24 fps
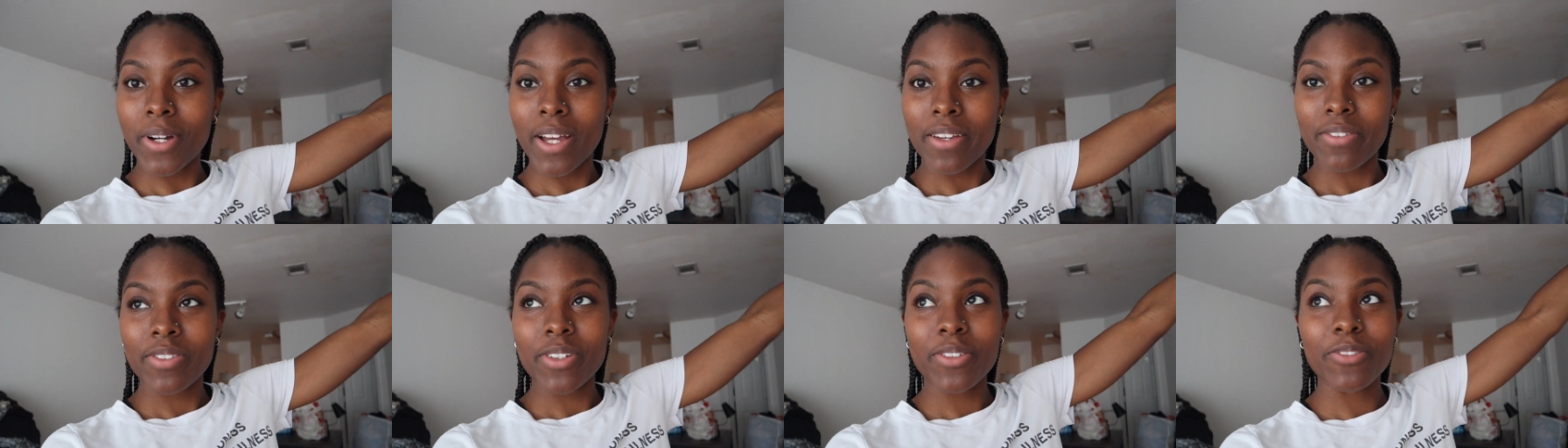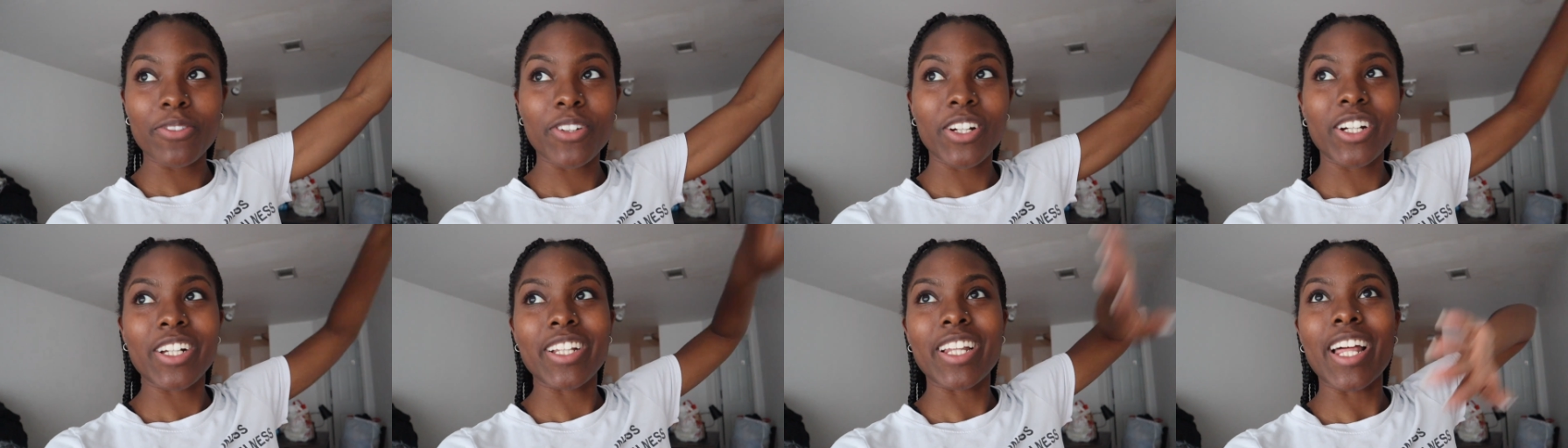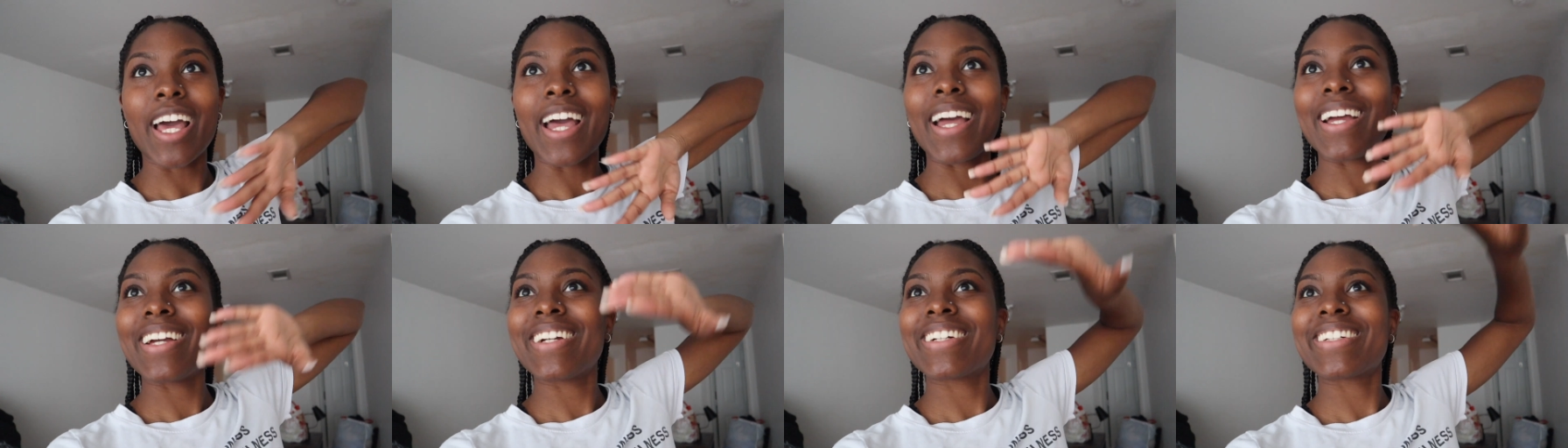I feel very
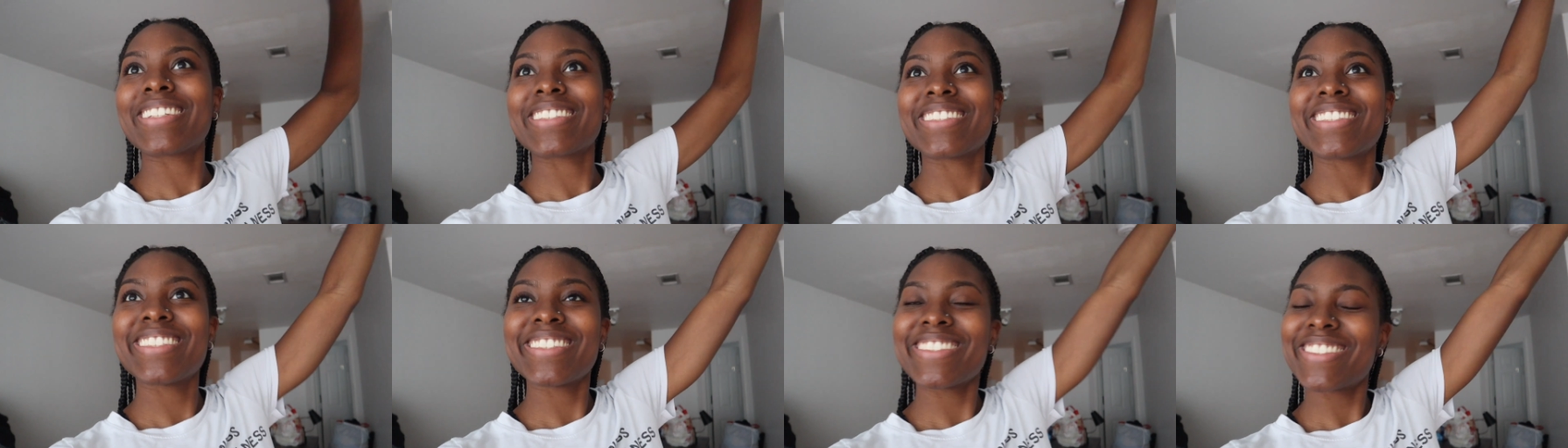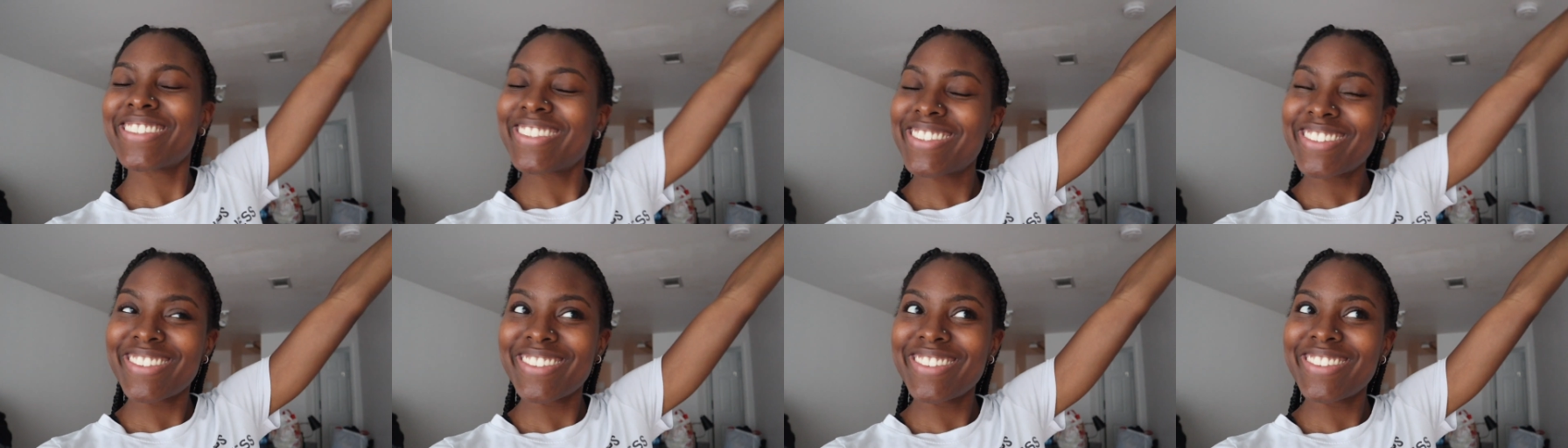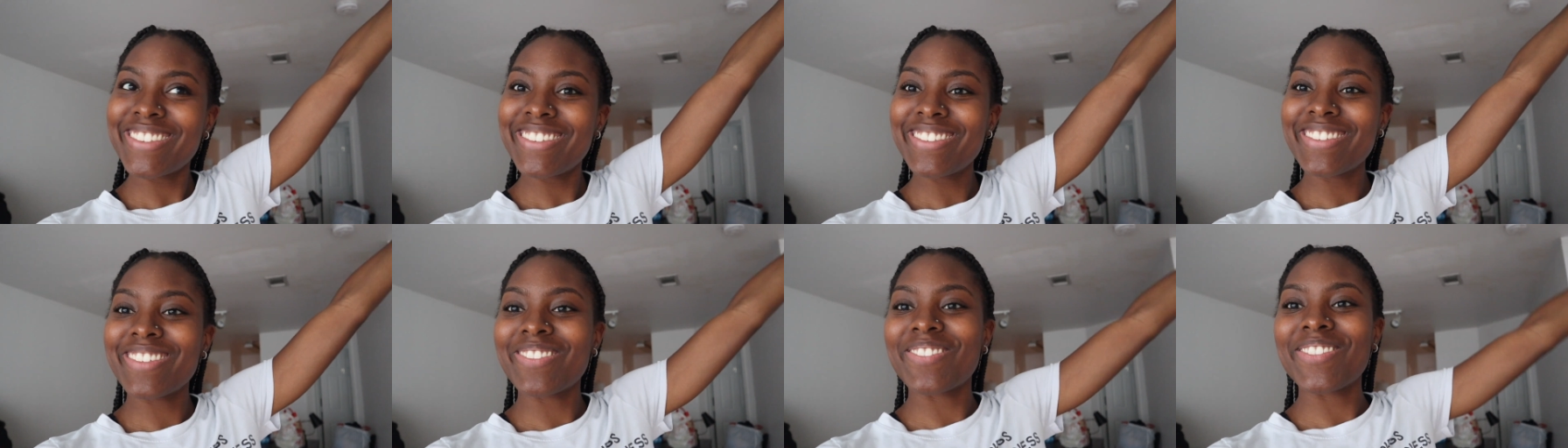like,
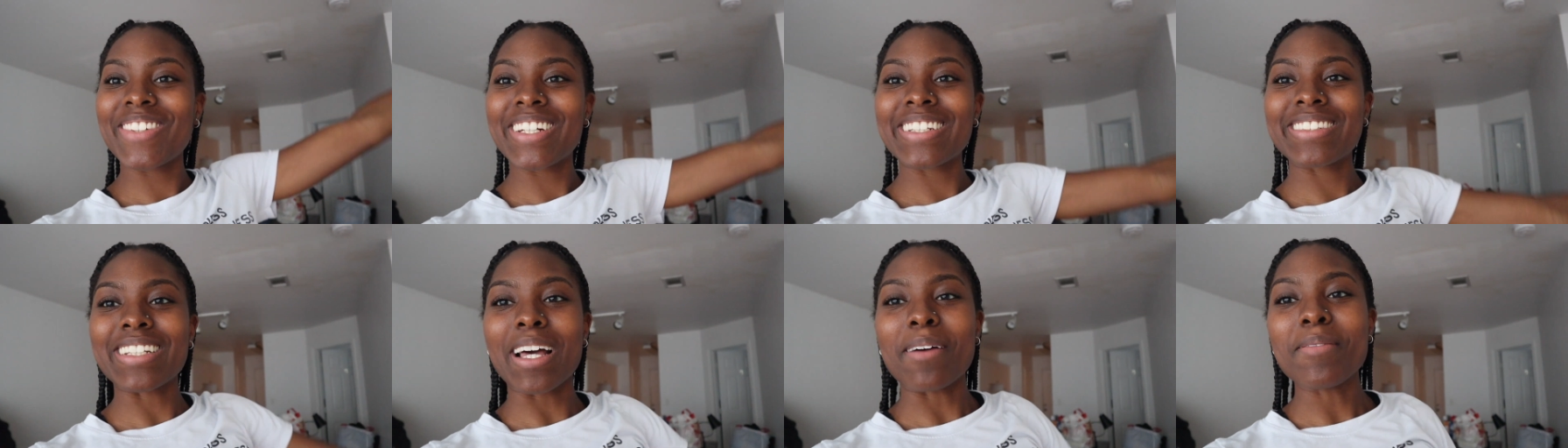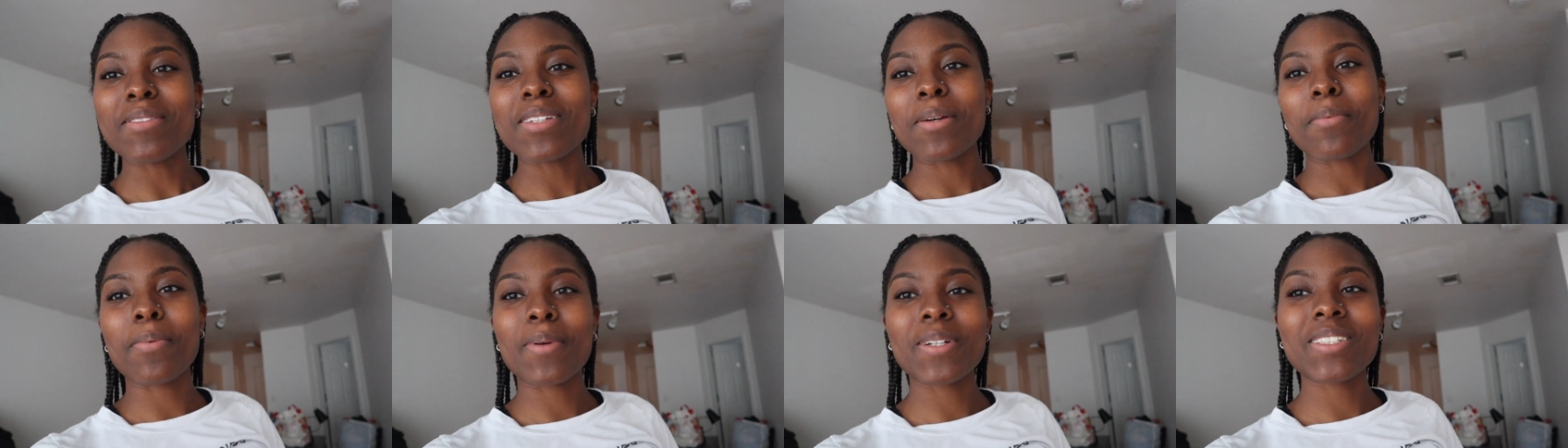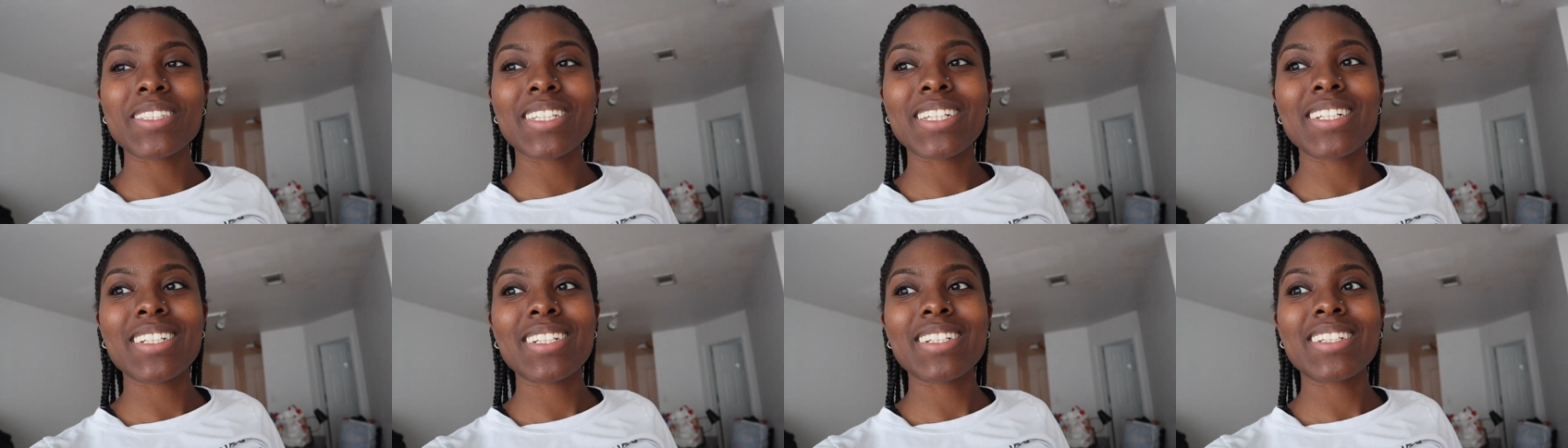ooh, because I'm the type of
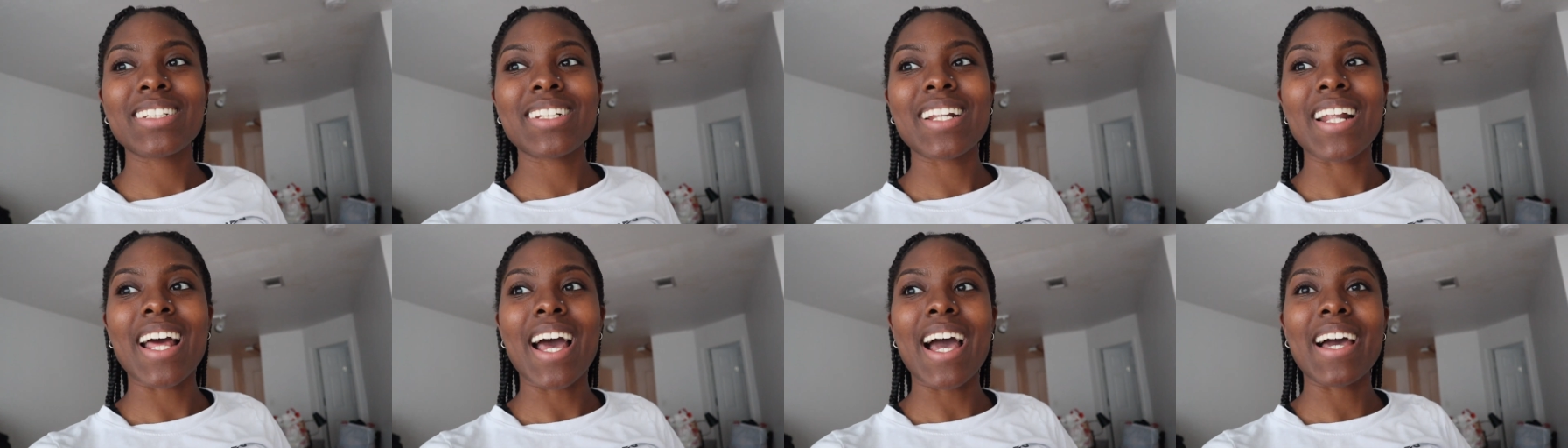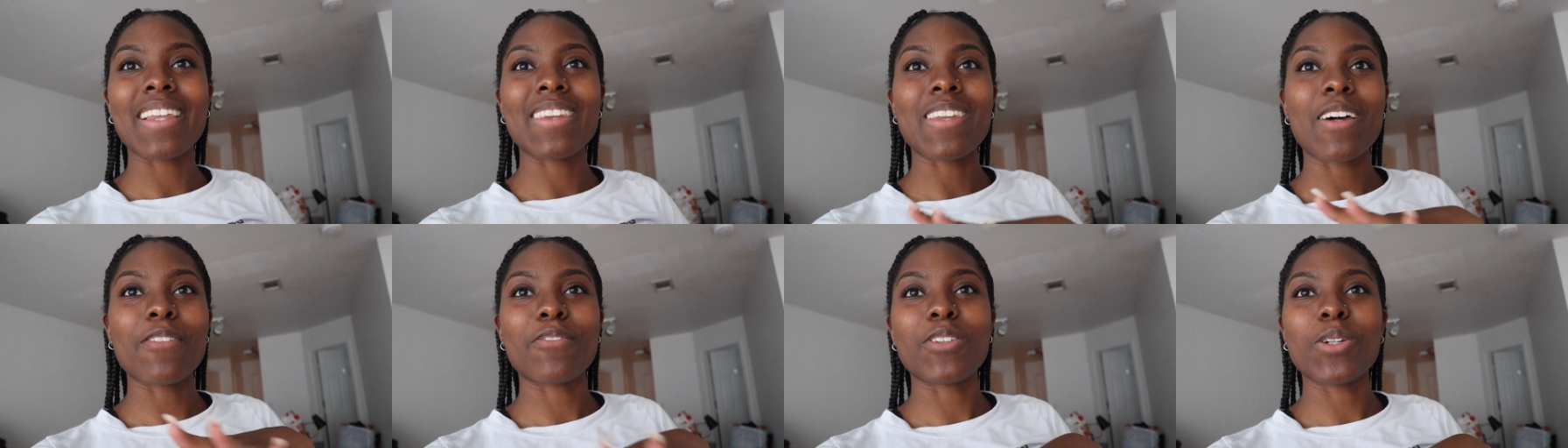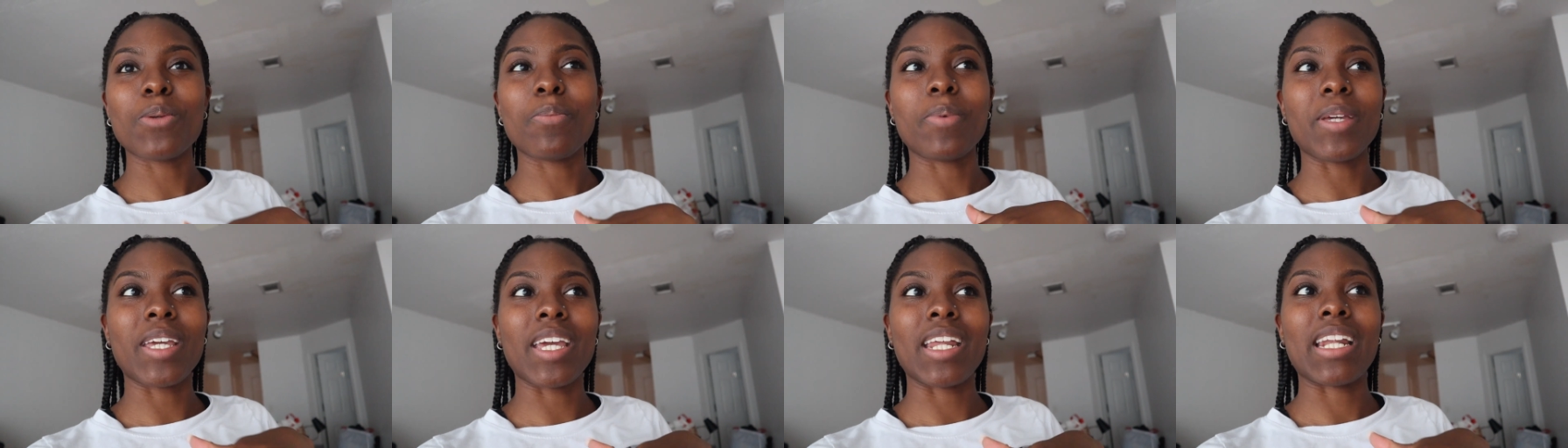person, I love
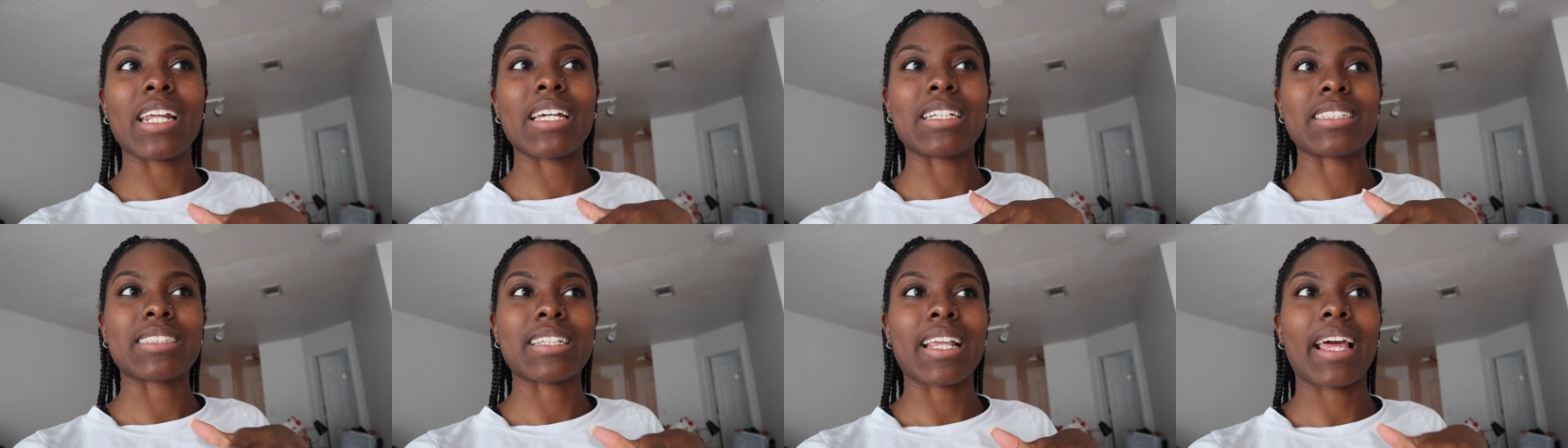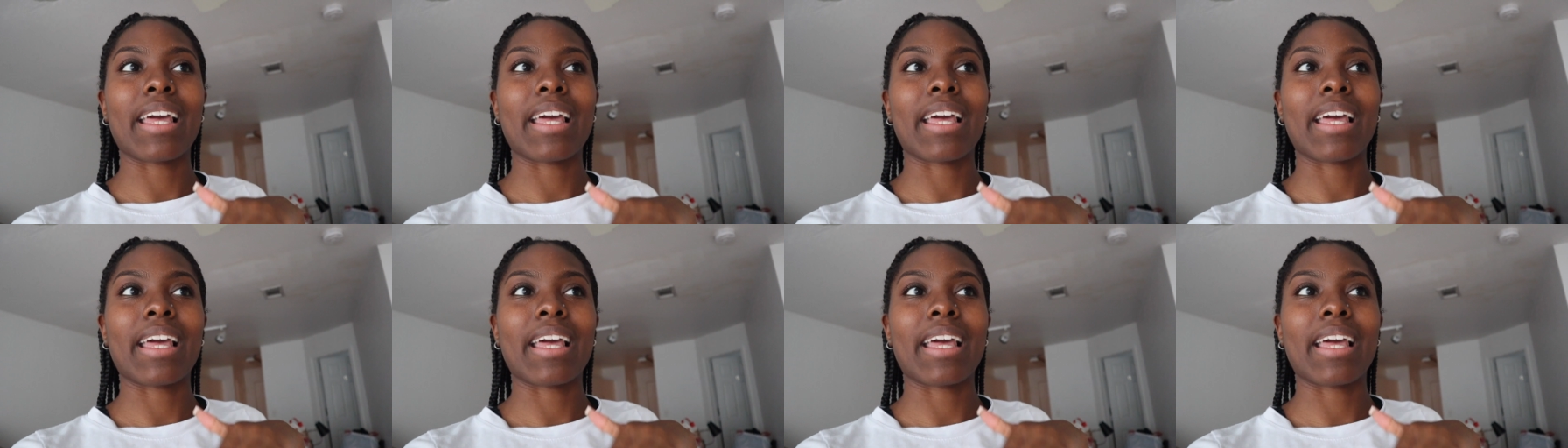new beginnings.